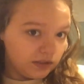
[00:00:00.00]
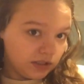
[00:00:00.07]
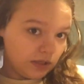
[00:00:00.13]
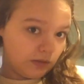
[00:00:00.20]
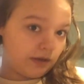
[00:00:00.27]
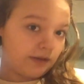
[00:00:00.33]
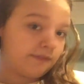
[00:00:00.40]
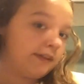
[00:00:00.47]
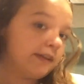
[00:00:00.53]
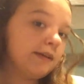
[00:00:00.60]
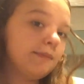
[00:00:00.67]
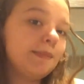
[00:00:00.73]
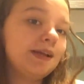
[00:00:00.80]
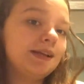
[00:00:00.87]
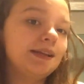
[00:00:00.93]
Now I
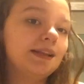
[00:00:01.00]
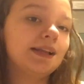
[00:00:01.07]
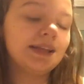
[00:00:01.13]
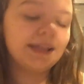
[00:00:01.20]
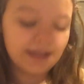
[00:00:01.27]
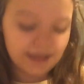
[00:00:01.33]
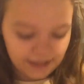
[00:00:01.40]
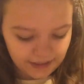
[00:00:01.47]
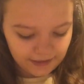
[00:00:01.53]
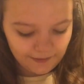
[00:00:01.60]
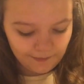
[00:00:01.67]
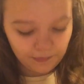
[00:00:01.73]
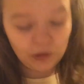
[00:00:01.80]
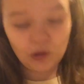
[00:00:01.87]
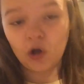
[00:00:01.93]
recommend letting it heat
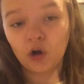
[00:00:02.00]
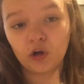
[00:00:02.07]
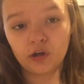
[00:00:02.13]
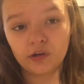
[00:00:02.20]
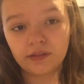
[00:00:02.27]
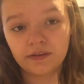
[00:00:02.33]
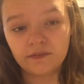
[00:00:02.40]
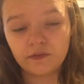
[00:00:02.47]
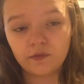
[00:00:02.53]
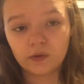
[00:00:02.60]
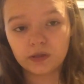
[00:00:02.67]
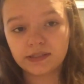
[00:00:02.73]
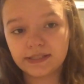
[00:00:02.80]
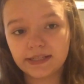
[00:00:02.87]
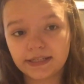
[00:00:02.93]
up longer than
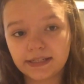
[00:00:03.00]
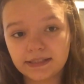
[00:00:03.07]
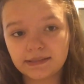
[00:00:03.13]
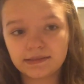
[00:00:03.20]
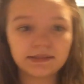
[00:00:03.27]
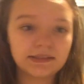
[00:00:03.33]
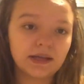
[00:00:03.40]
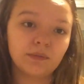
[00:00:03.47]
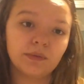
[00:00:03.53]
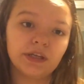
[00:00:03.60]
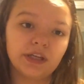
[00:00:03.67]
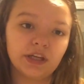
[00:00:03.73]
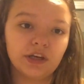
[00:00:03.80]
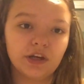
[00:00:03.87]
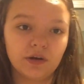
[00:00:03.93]
4 seconds. That way
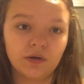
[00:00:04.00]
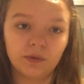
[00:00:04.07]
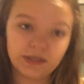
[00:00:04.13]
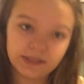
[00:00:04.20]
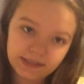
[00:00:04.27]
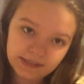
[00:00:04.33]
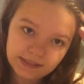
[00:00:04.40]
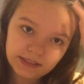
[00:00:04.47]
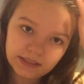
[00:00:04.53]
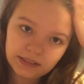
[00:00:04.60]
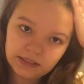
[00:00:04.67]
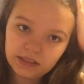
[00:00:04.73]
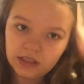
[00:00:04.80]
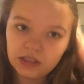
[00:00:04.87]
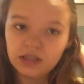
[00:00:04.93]
you know it's
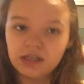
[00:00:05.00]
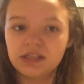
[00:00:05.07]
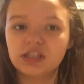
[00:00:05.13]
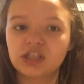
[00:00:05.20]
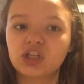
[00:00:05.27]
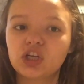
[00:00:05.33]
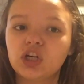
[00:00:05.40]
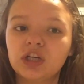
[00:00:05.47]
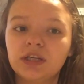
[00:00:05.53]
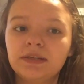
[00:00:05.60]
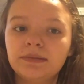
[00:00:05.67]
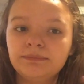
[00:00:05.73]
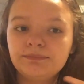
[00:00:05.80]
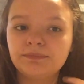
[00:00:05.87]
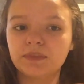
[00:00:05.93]

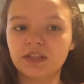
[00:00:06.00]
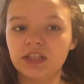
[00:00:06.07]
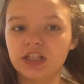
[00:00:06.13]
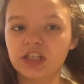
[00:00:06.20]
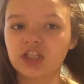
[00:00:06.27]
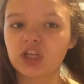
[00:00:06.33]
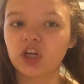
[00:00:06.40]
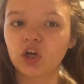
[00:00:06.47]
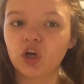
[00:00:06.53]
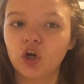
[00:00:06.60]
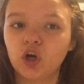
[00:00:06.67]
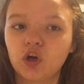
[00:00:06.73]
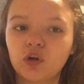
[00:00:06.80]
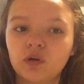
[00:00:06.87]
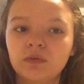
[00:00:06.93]
good and it's gonna
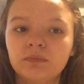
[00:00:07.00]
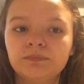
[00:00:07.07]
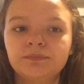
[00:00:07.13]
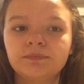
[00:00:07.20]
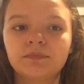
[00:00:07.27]
curl.